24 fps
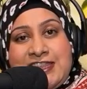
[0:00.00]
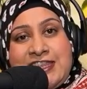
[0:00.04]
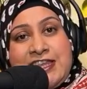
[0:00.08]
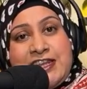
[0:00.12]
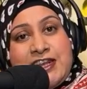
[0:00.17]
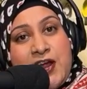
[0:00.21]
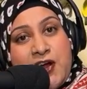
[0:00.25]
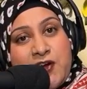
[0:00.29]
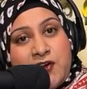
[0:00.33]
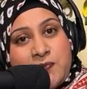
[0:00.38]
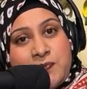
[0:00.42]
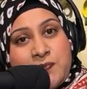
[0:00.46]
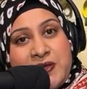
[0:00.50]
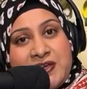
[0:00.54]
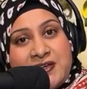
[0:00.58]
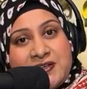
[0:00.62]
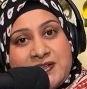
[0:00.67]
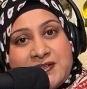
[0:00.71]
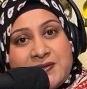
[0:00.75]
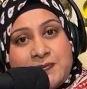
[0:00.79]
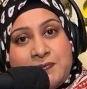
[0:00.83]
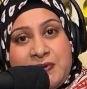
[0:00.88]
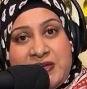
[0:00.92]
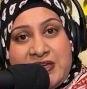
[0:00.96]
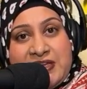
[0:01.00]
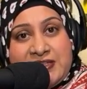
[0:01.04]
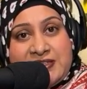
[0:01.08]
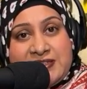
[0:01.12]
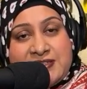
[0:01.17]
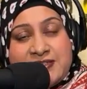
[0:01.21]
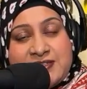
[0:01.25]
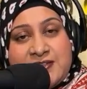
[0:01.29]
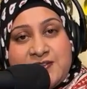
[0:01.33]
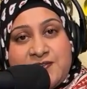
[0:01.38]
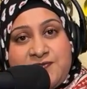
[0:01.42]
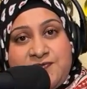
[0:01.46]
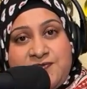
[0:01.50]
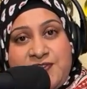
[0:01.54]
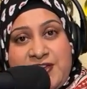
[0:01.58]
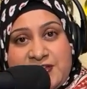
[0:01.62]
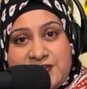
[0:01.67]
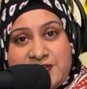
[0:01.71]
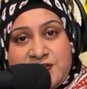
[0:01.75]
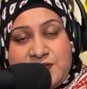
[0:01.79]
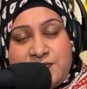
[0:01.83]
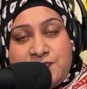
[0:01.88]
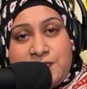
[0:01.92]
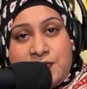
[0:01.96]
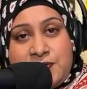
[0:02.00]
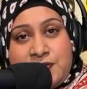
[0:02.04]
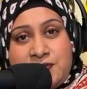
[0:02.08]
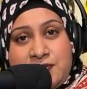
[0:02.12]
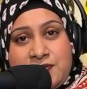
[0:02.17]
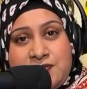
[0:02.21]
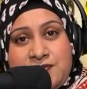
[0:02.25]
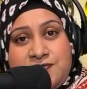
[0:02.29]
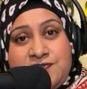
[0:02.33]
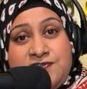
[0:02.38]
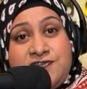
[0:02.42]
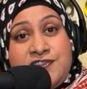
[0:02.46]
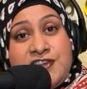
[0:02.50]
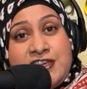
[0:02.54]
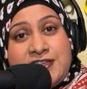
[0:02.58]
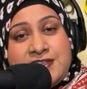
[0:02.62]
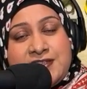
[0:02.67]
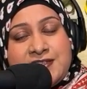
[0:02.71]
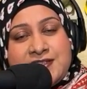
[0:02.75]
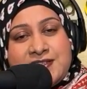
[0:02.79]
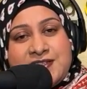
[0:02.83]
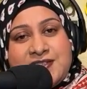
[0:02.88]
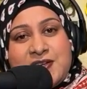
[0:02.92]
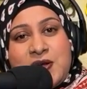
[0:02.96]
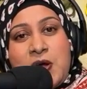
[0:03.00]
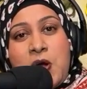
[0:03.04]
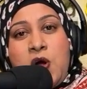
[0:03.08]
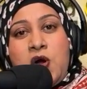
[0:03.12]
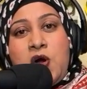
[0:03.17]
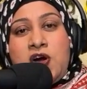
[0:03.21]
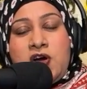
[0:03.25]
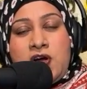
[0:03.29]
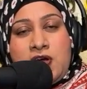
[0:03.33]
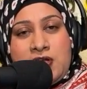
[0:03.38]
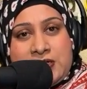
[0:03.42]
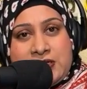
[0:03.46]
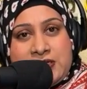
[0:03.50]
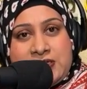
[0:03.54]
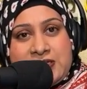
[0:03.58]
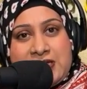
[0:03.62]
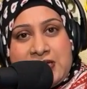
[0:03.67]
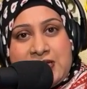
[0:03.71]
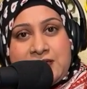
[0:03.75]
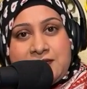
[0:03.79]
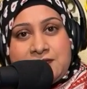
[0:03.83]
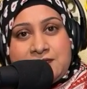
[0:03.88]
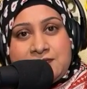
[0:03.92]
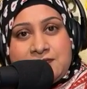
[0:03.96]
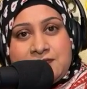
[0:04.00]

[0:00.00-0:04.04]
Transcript: in Arabic means festival, feast, or holiday.